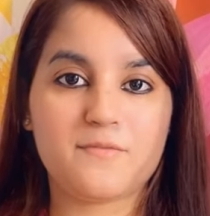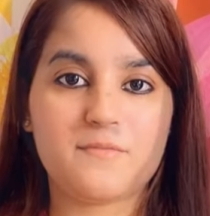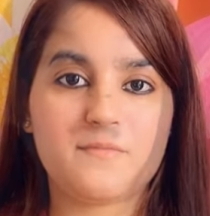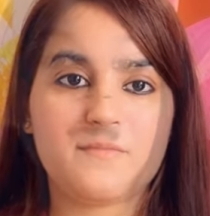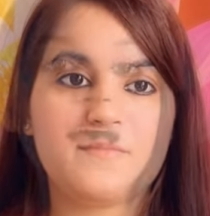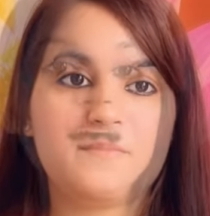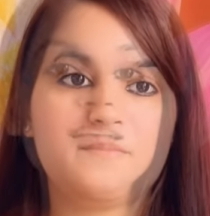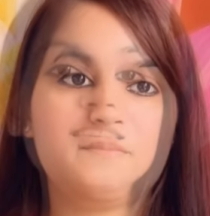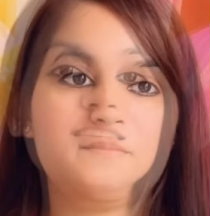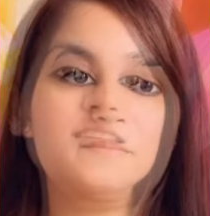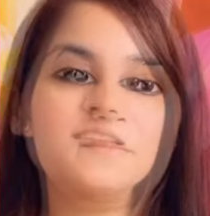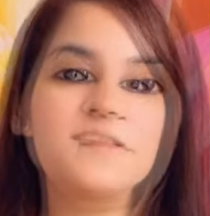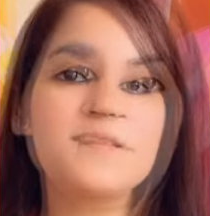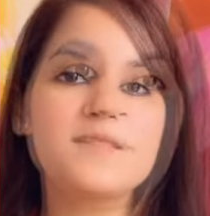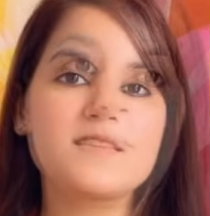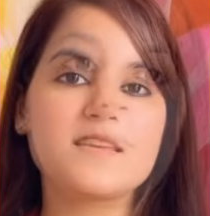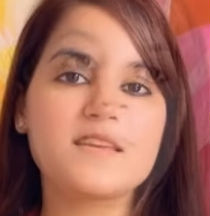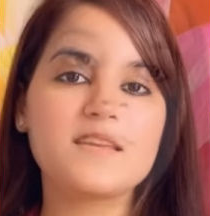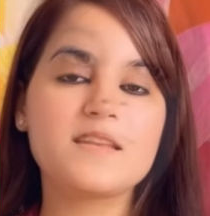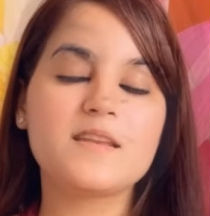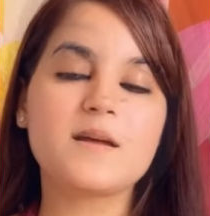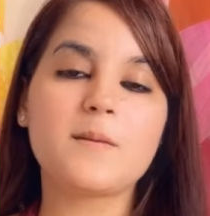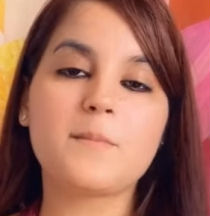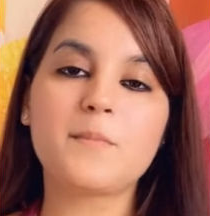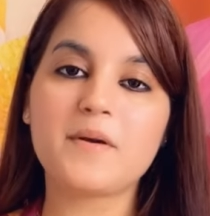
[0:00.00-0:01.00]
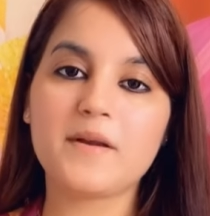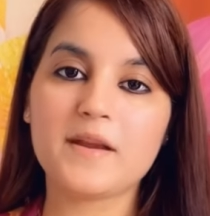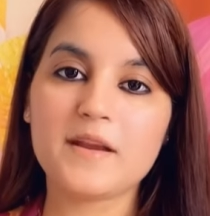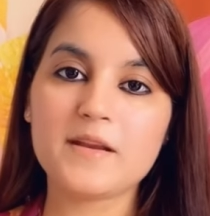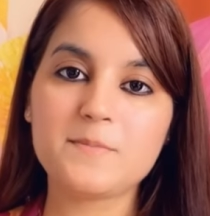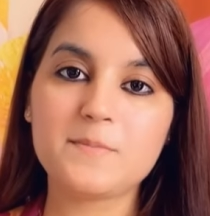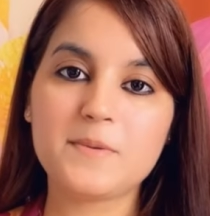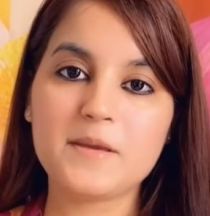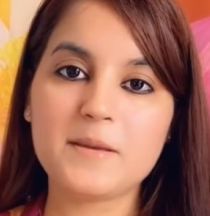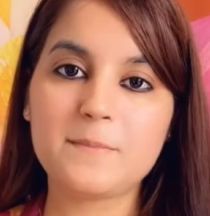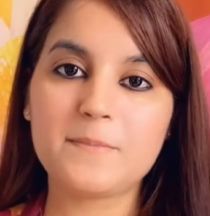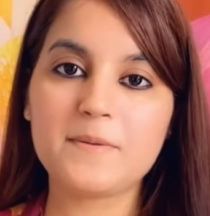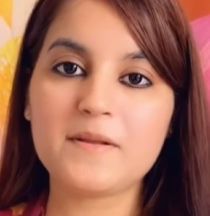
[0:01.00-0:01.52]
As it is seen, number
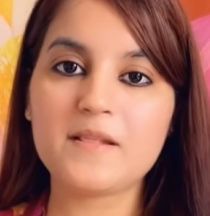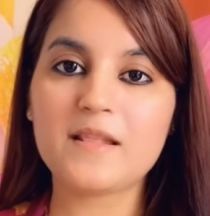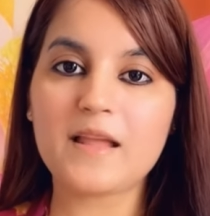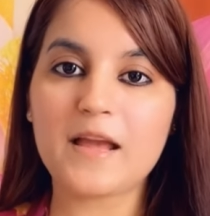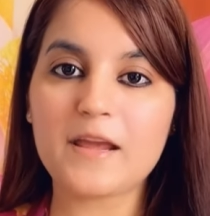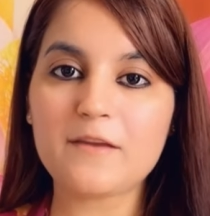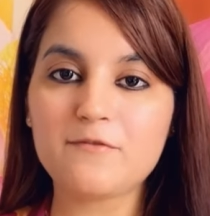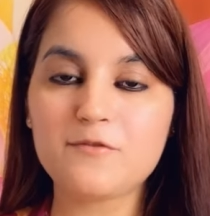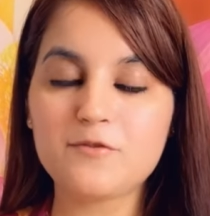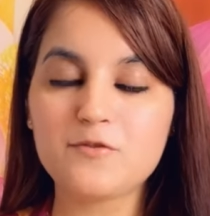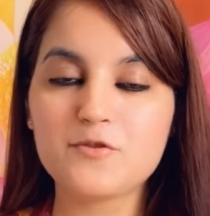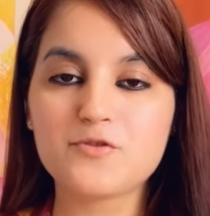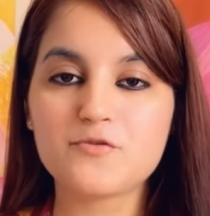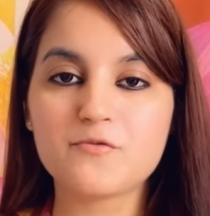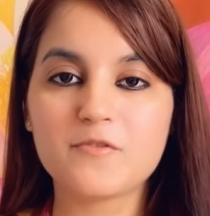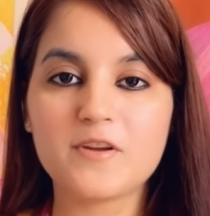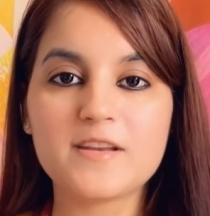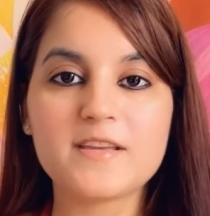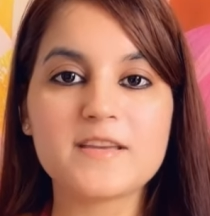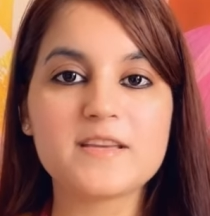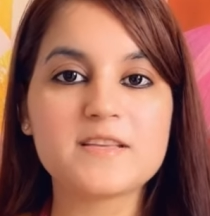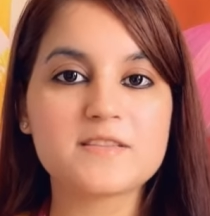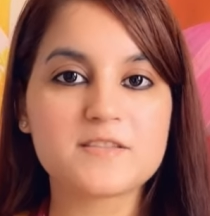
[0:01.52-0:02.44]
8 people life usually